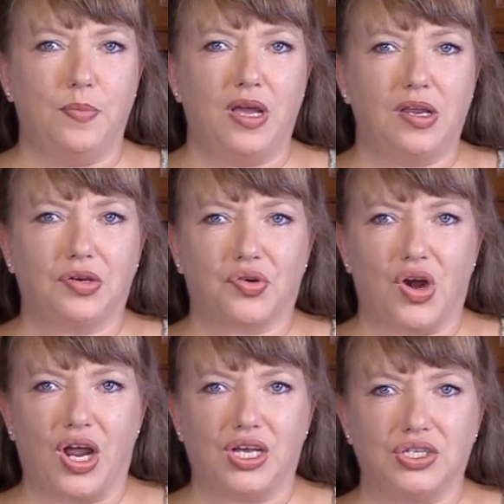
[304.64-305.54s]
many
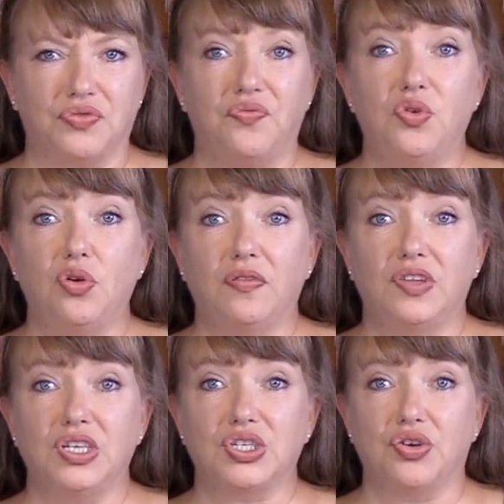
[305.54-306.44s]
trays full of
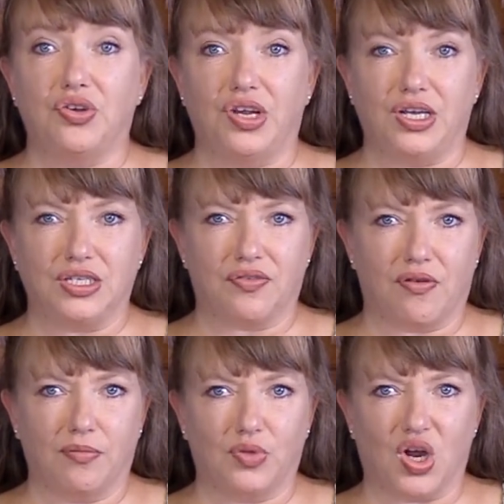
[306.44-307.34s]
these goodies
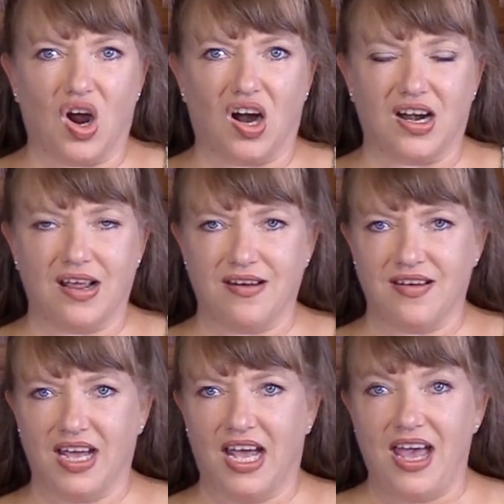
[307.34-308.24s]
from the
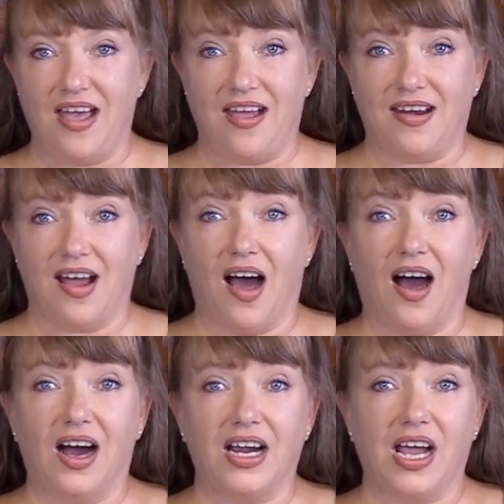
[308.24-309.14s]
garden, and
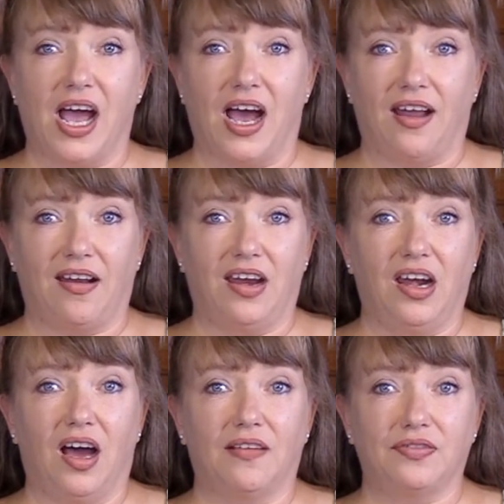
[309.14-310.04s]
I had
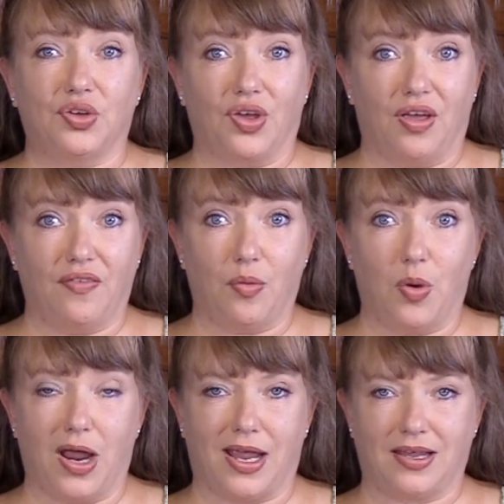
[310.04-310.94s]
enough to give
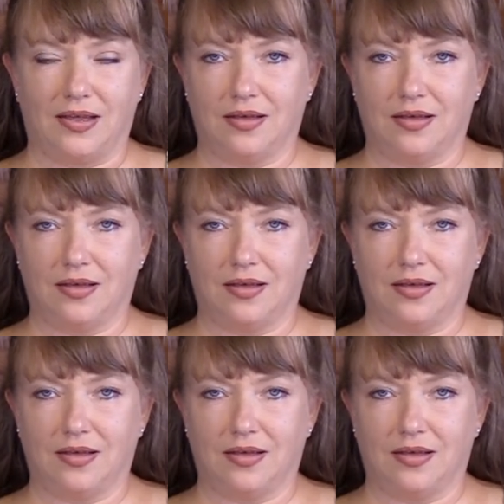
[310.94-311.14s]
away.